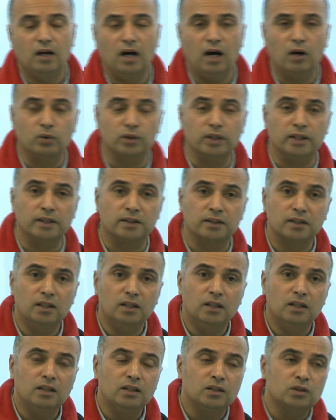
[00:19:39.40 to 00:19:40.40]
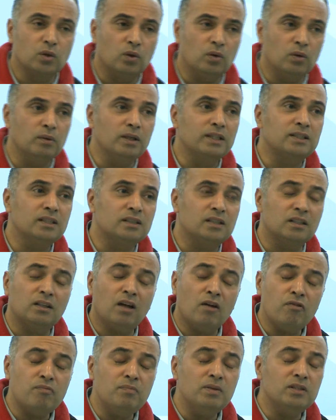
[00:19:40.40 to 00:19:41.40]
out there. So it's it's a
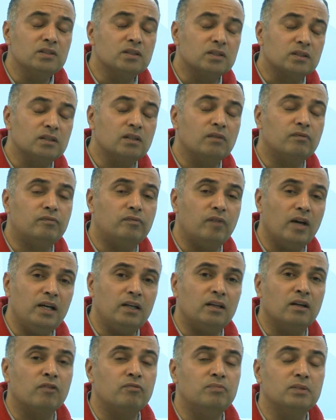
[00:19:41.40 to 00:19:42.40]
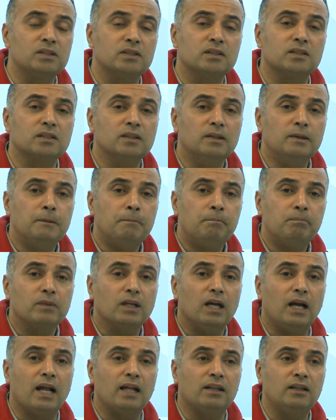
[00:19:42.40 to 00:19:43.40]
tough business. It's a very tough business.
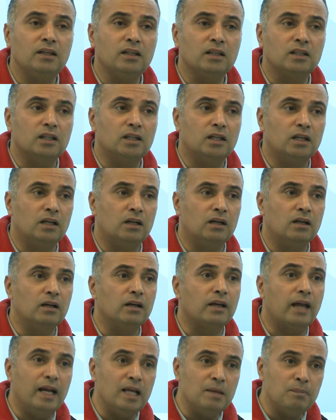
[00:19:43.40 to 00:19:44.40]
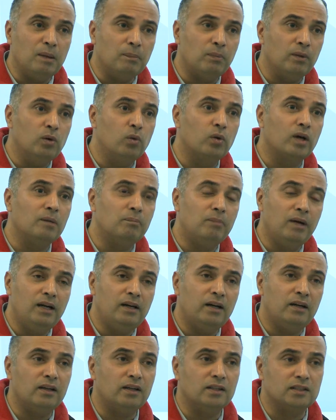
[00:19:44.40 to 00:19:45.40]
And I think uh, getting people who can
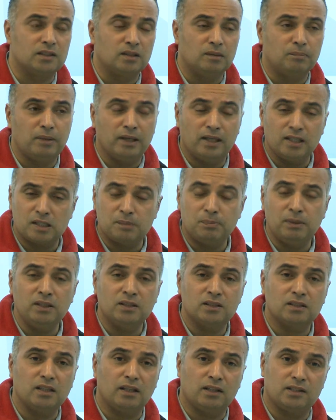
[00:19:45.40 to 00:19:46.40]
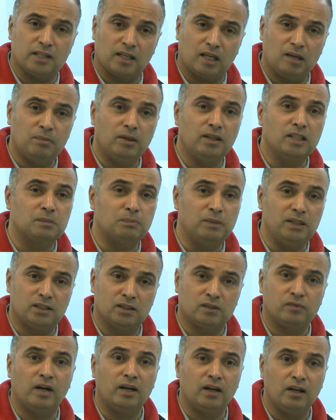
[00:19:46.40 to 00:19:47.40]
build it is the biggest piece. And the second biggest piece
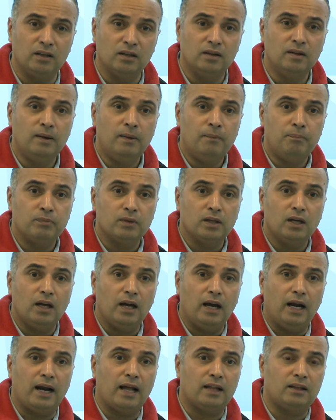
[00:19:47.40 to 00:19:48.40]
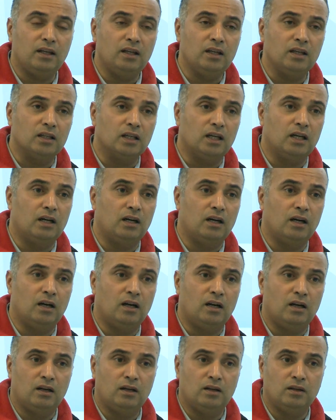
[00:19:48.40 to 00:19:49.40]
is funding. And I think
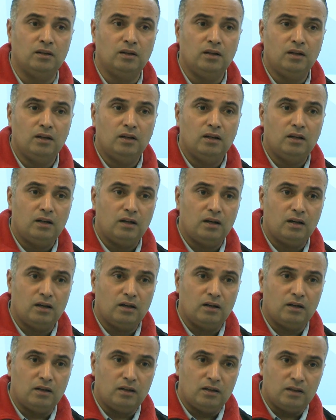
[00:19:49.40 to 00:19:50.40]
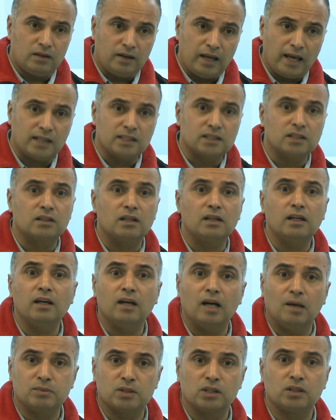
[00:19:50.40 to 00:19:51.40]
uh, tech certainly
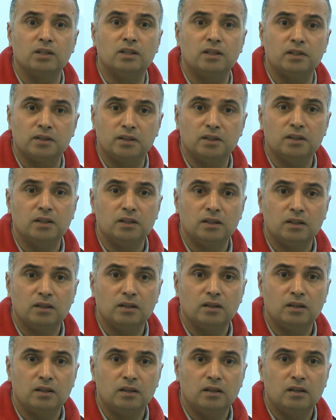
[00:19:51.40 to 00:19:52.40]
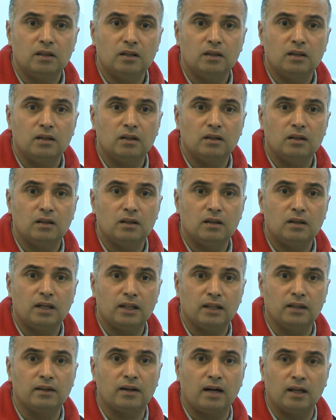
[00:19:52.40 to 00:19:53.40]
comes a third. I
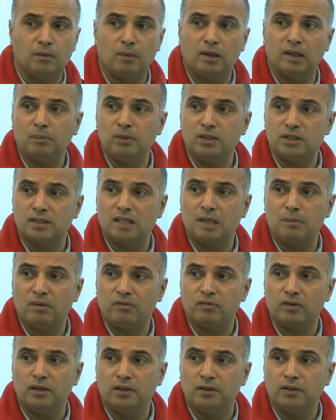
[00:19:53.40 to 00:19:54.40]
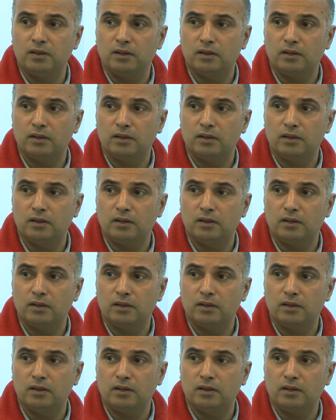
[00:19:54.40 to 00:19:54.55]
think there are other, other pieces can be figured.